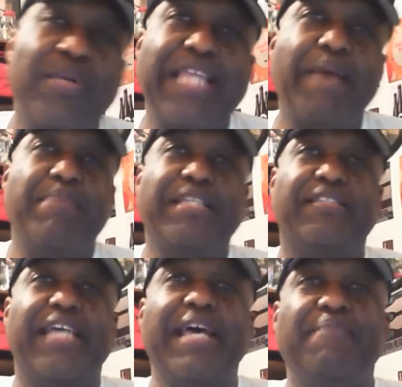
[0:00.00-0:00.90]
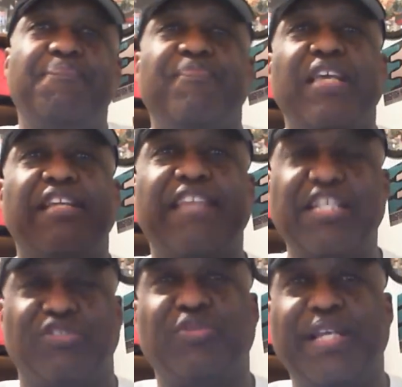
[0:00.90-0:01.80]
that being said, thanks
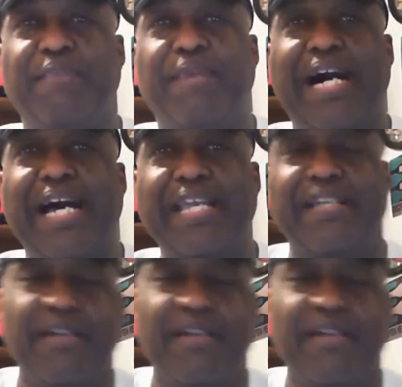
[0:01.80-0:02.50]
for swinging by.